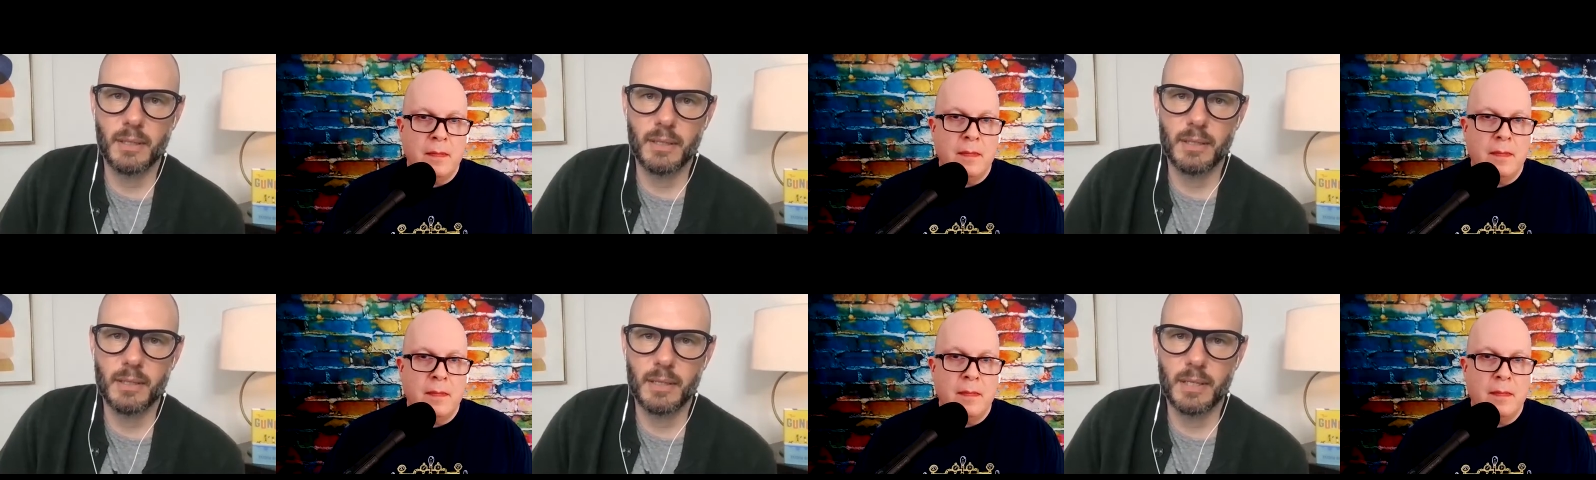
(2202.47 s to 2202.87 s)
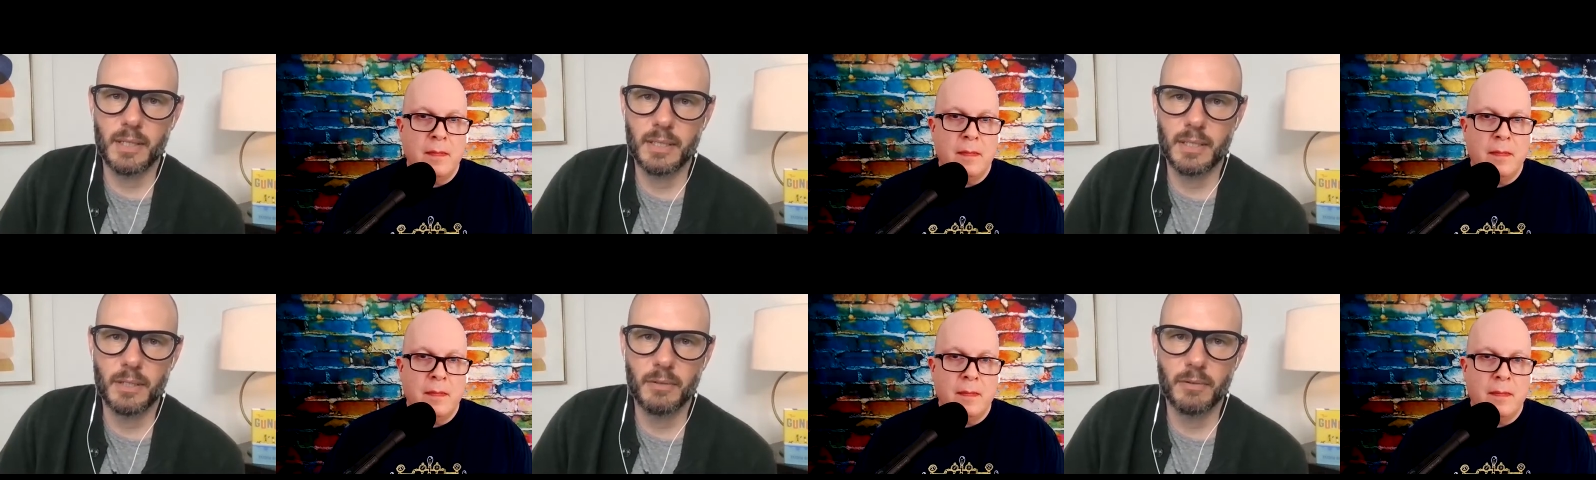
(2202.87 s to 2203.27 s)
Speaker 1: you
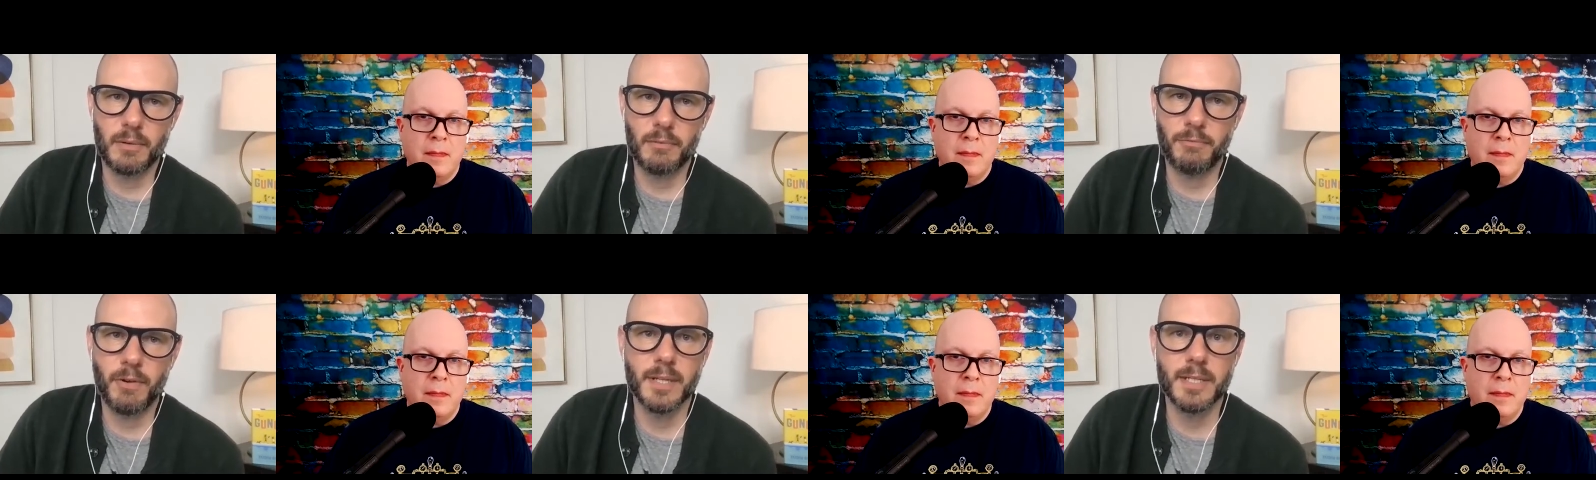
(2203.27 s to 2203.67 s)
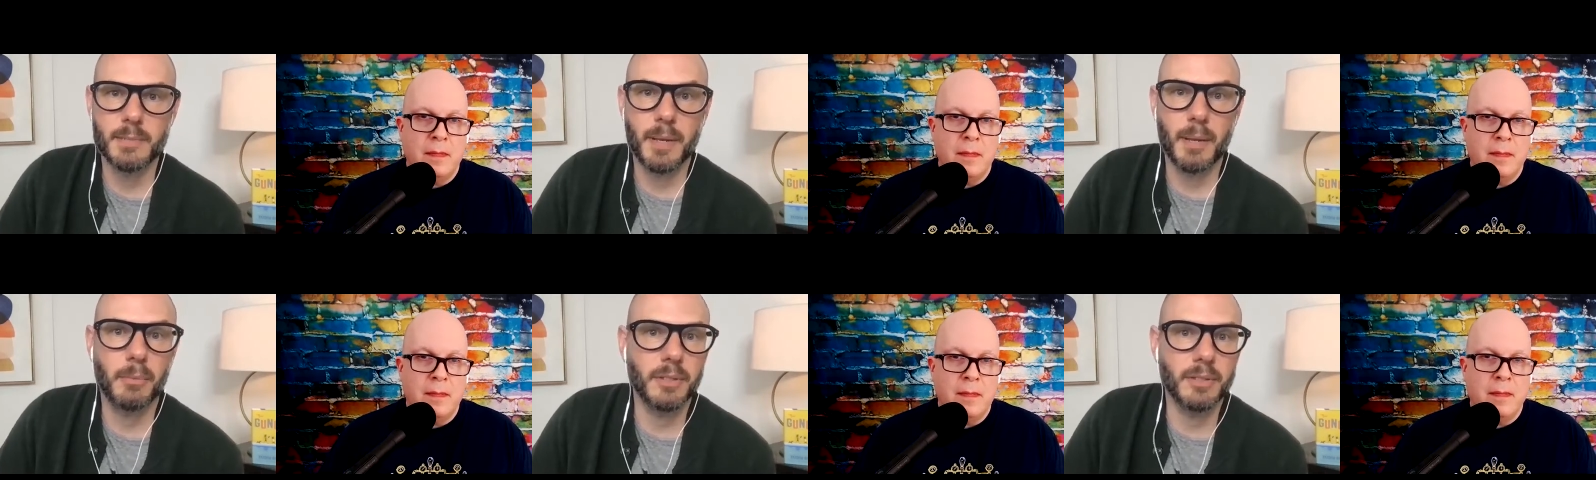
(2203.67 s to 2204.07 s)
know, fun to
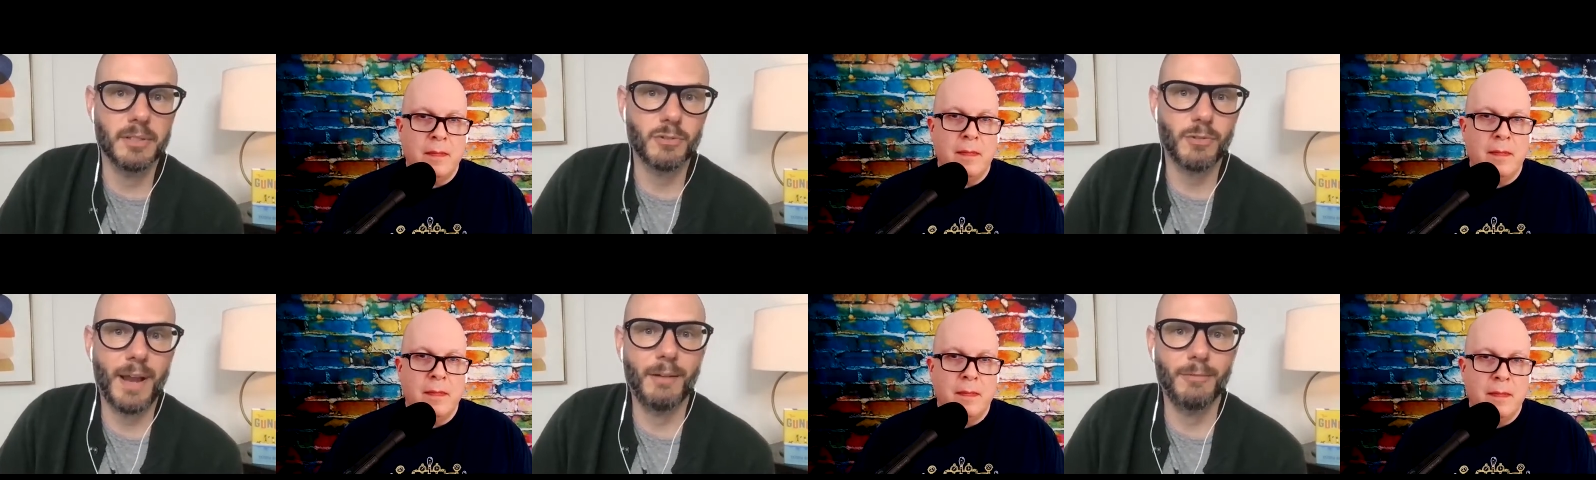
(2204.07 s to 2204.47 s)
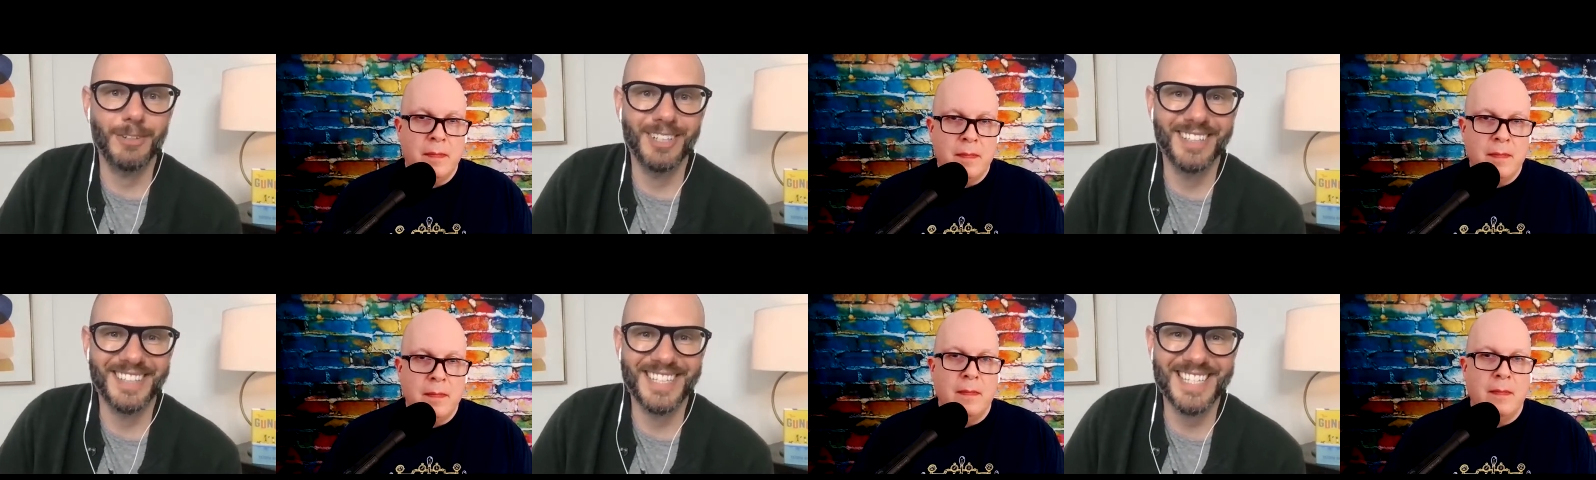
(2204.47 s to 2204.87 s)
be able to
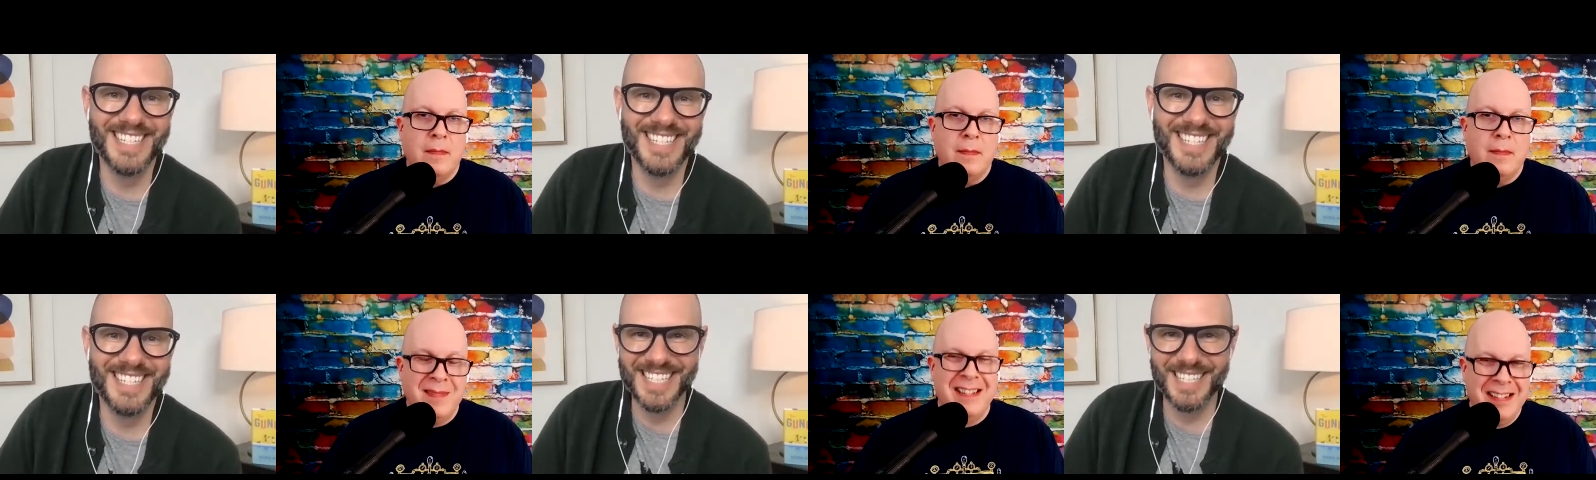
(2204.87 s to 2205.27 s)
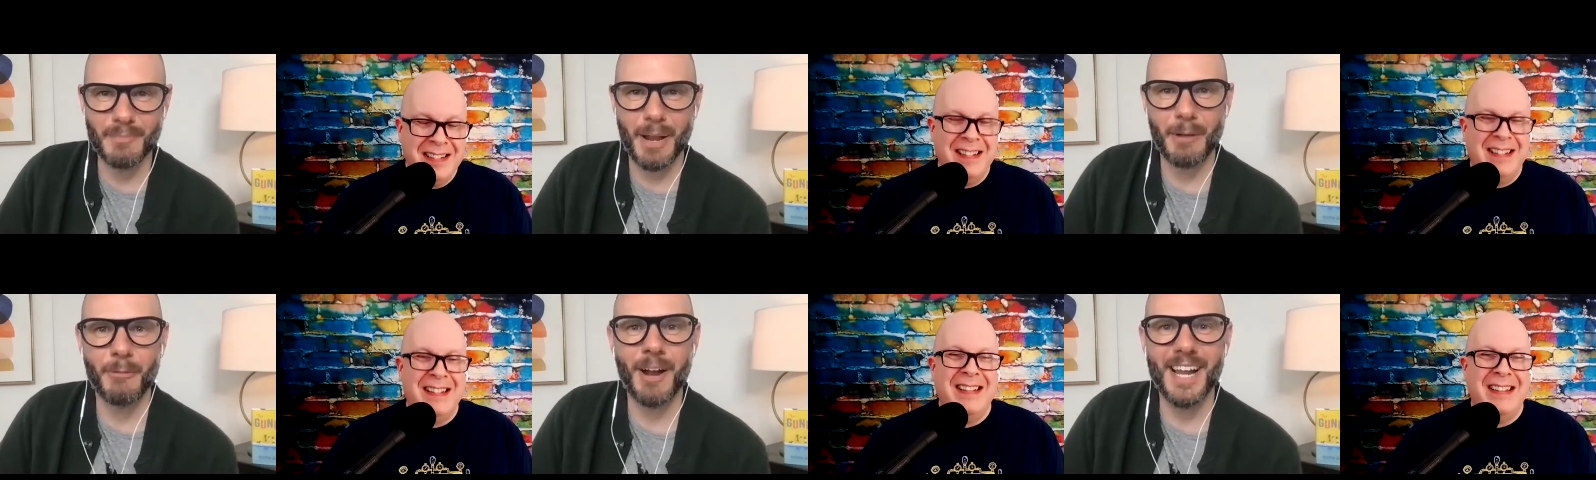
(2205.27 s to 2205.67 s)
travel at least in
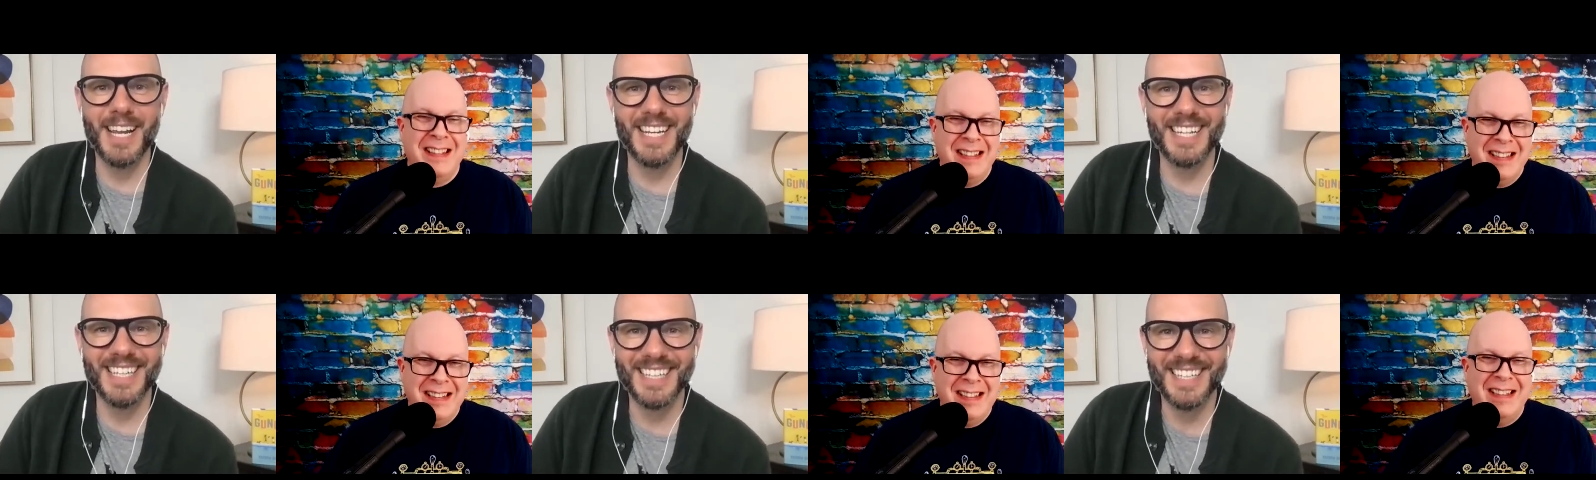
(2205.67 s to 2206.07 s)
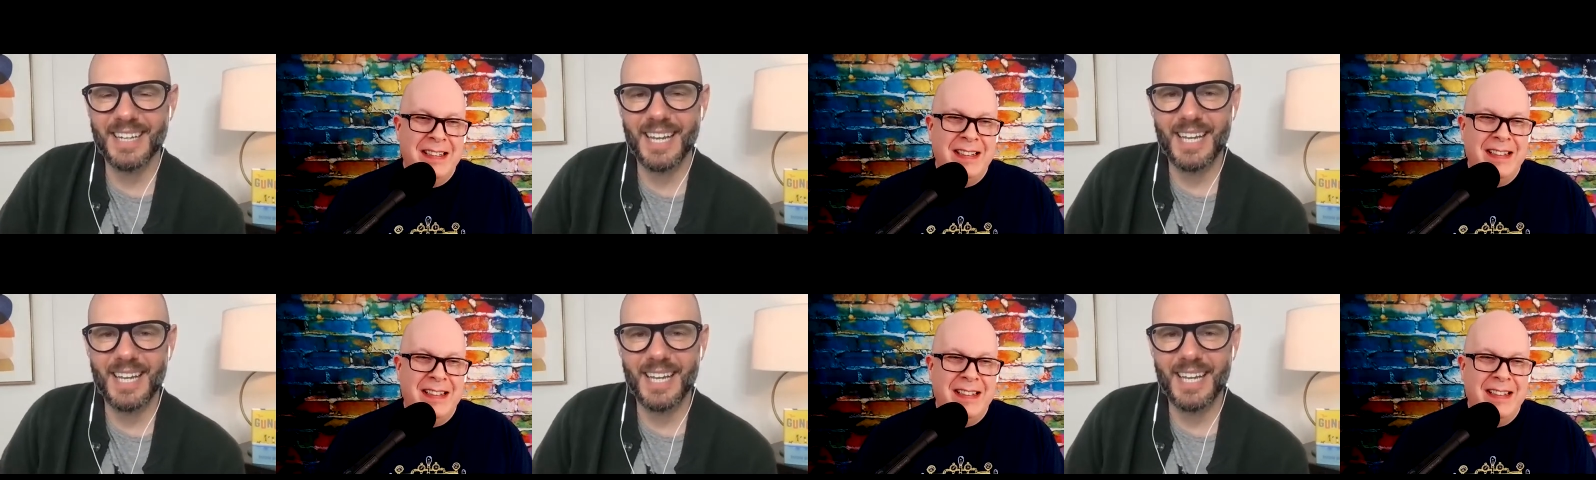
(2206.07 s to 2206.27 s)
my writing.